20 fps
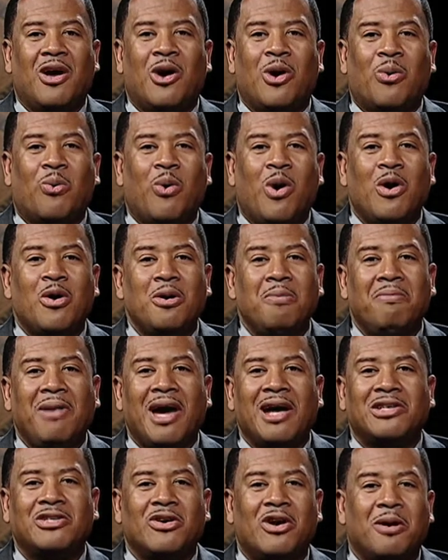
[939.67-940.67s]
Welcome
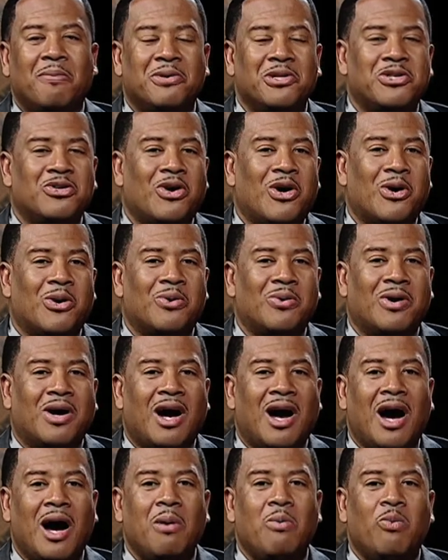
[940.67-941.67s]
back to On Patrol.
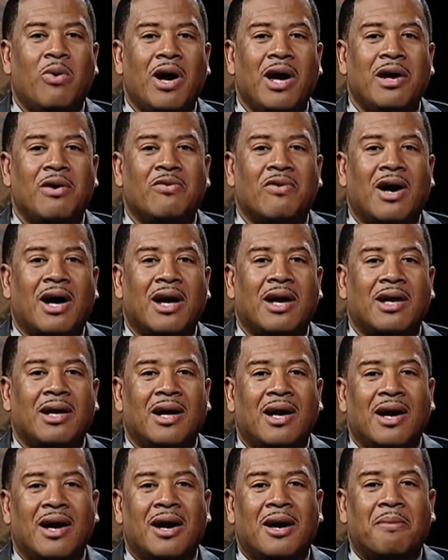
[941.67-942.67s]
I'm Wayne Wright.
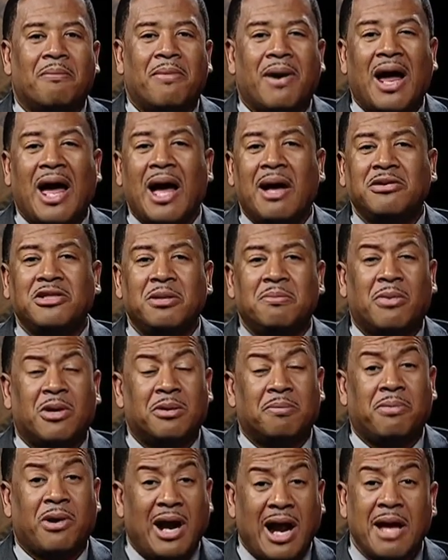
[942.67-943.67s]
Perhaps the
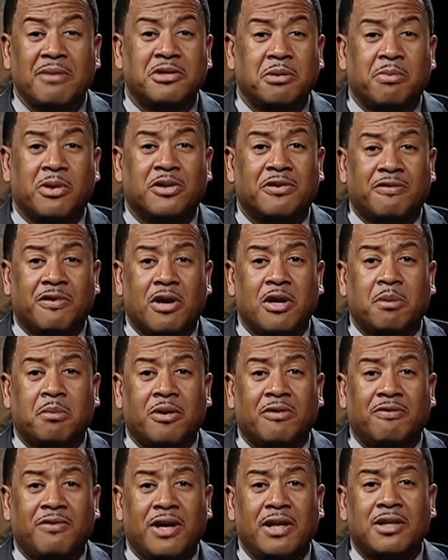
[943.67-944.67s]
most
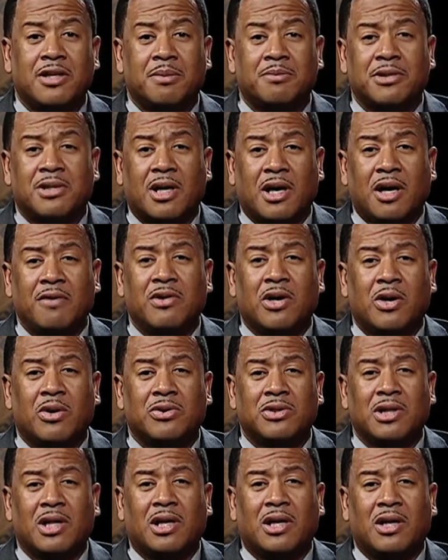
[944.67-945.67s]
vulnerable victims of the
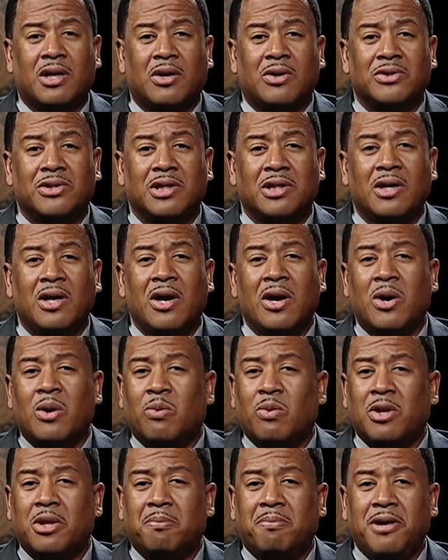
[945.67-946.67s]
hotel closing
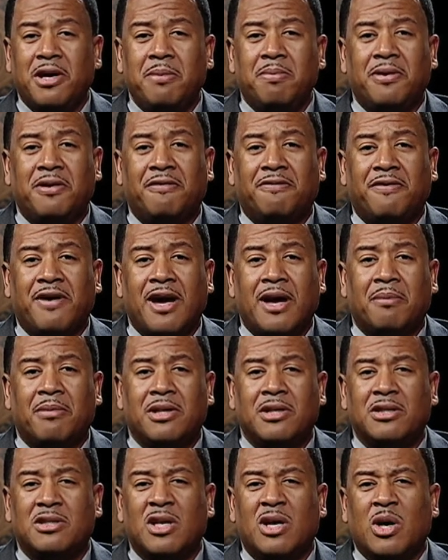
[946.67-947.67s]
were the people and
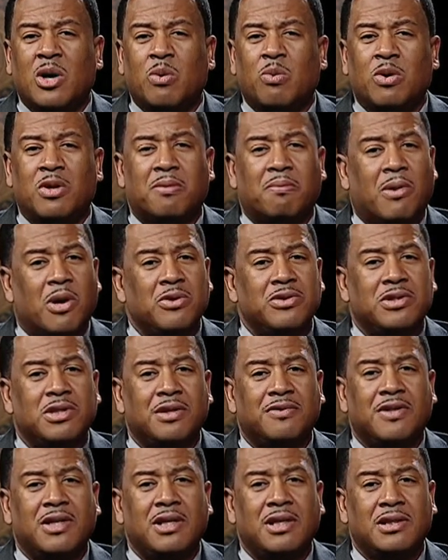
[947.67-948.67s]
families. With most
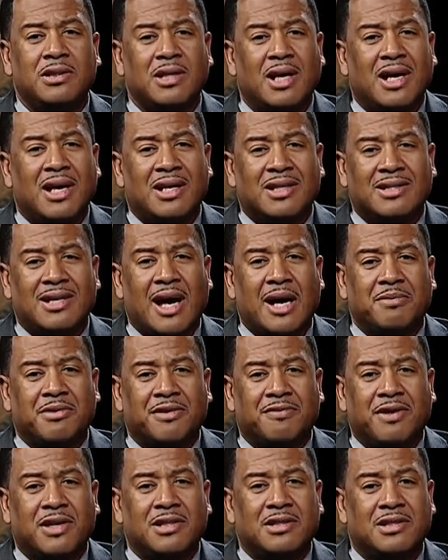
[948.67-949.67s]
of these types
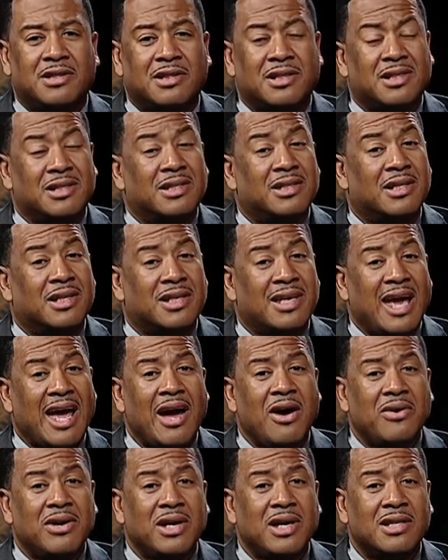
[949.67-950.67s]
of instances, the
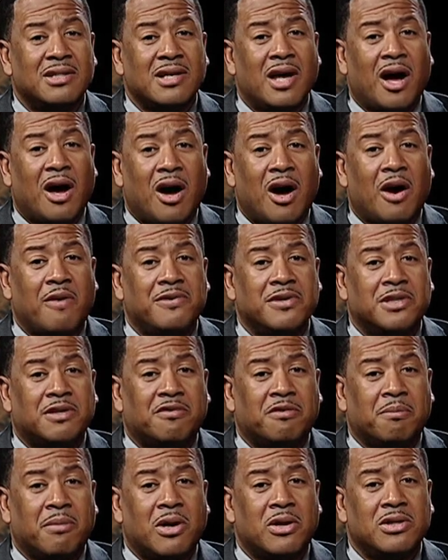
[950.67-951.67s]
county's Office of
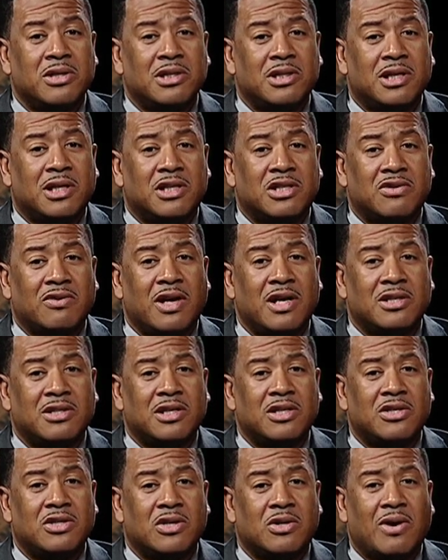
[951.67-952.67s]
Emergency and
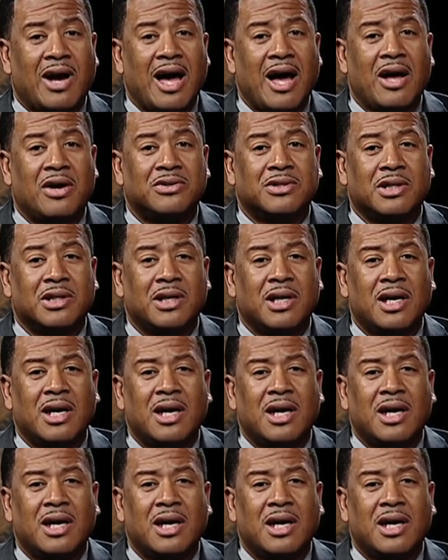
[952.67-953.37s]
Transitional Housing